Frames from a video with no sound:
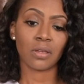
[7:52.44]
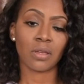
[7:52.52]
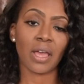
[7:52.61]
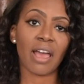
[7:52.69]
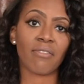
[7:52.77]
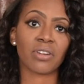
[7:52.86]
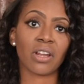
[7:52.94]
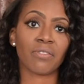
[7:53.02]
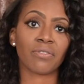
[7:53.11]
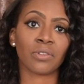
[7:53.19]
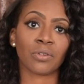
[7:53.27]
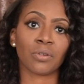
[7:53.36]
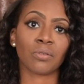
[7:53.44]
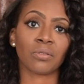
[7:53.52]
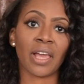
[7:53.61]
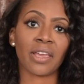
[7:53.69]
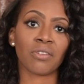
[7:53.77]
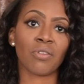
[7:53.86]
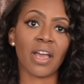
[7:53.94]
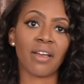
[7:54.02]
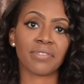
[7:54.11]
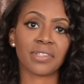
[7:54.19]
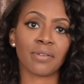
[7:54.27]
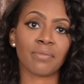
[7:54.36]
have enough you
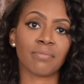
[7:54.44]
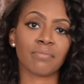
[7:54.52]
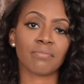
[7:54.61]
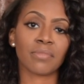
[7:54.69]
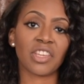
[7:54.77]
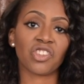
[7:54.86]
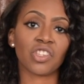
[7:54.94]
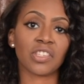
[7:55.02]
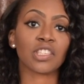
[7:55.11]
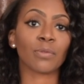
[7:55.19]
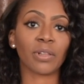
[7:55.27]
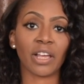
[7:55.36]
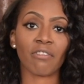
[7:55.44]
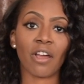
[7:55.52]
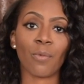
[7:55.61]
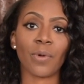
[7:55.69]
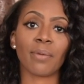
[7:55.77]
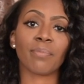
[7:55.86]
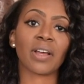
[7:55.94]
have some inches to play around with.